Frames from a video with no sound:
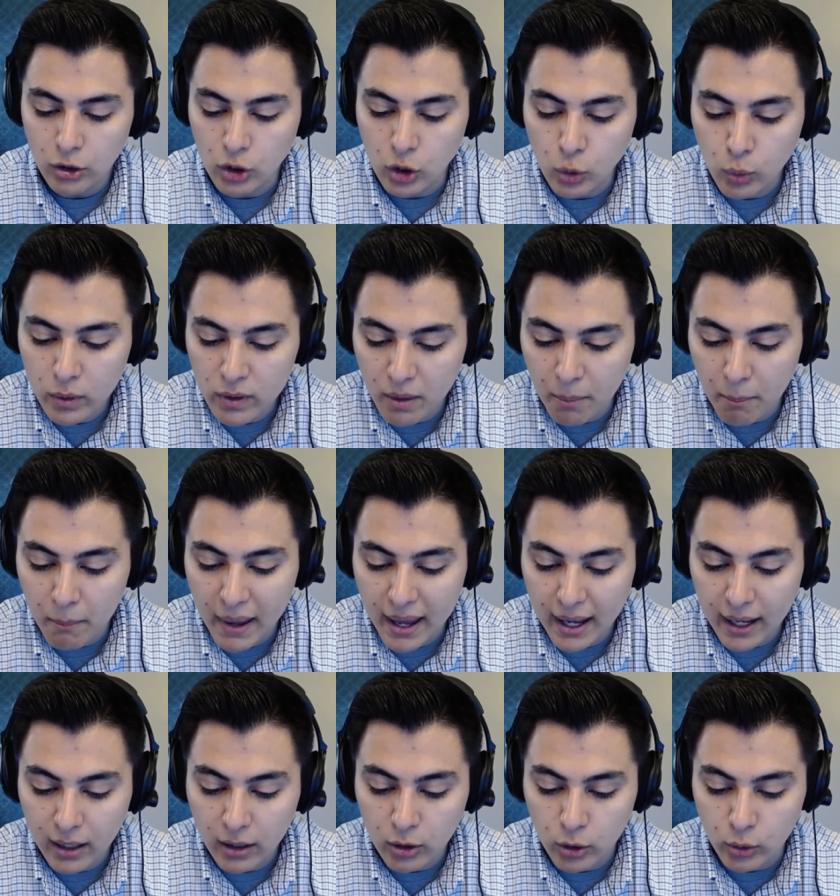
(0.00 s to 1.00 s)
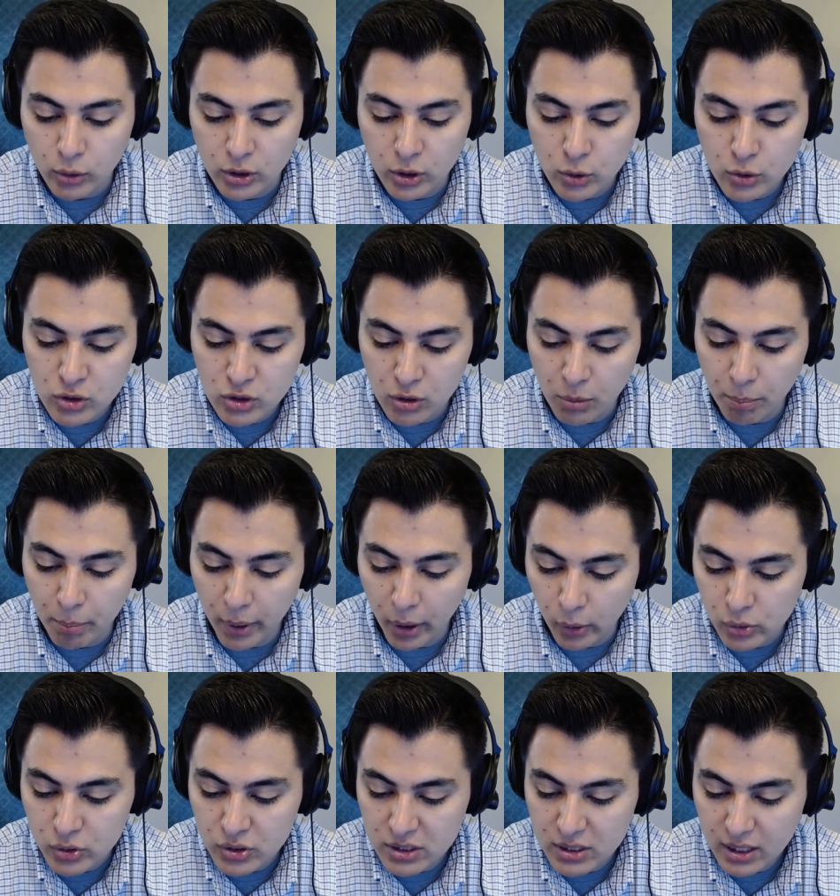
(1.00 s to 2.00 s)
You are the man who used to
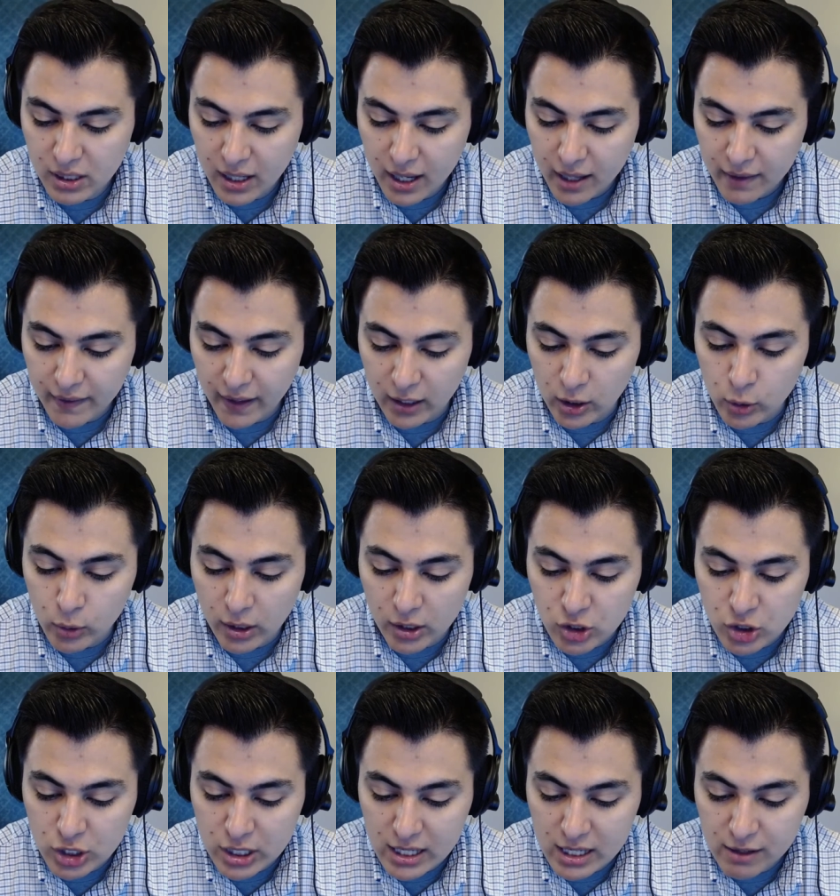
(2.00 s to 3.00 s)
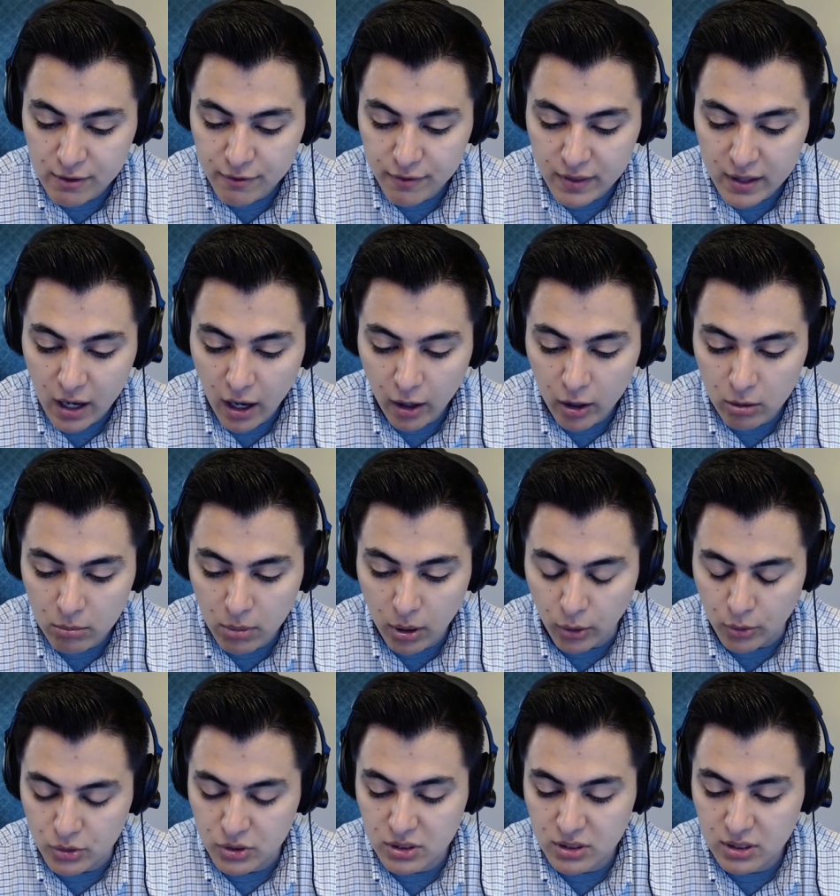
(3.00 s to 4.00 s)
boast that you'd achieve the
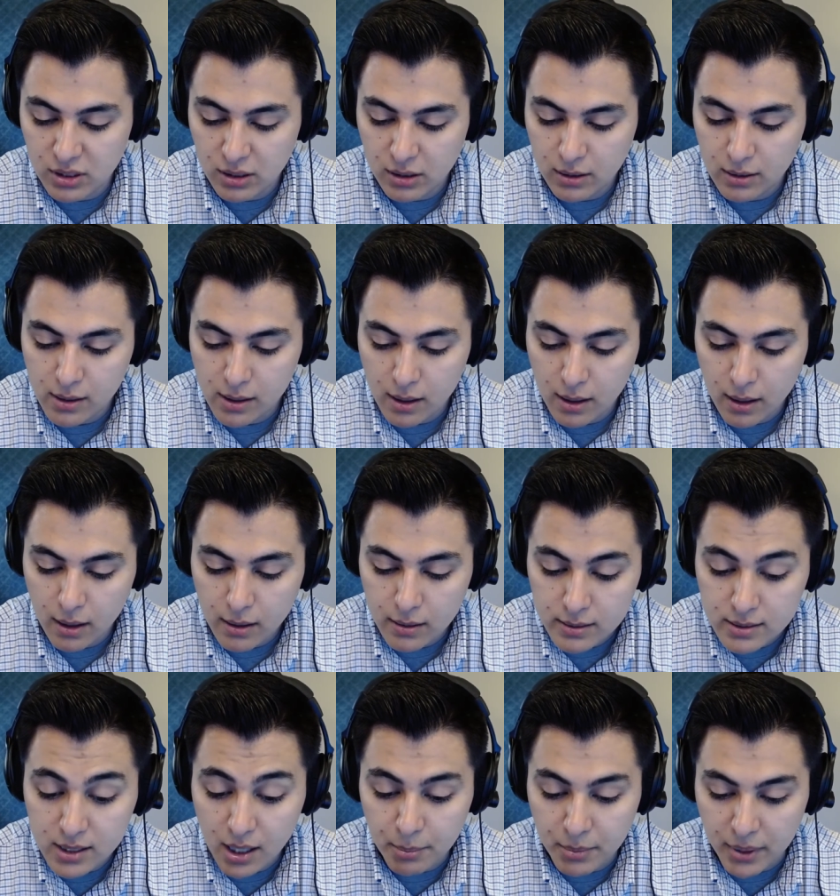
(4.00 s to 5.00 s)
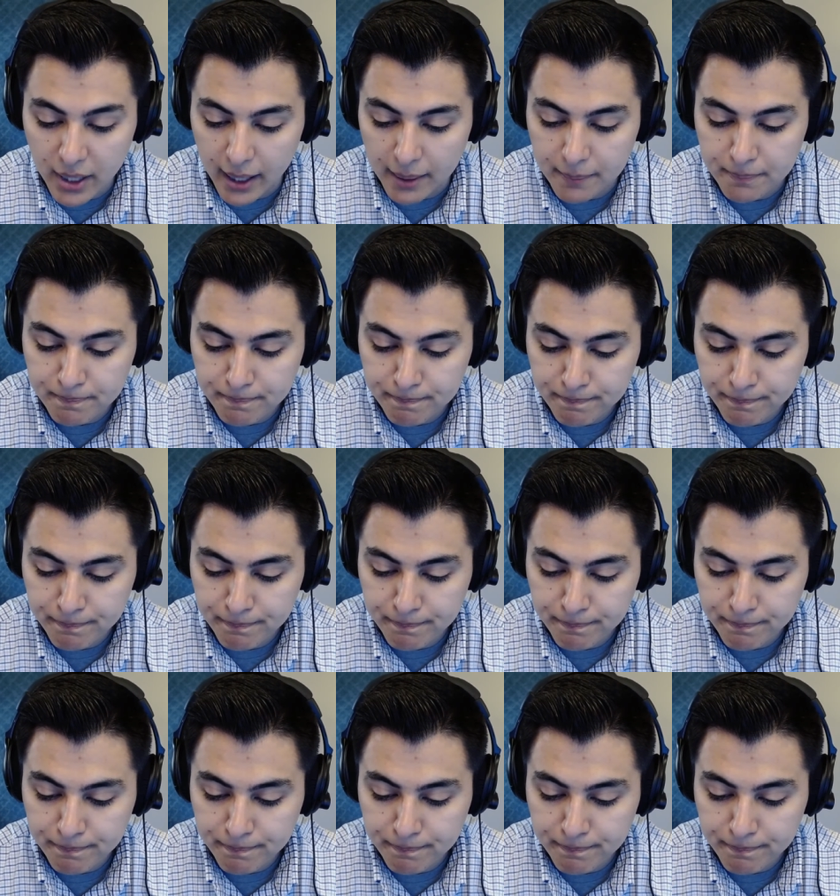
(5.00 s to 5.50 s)
uttermost, someday.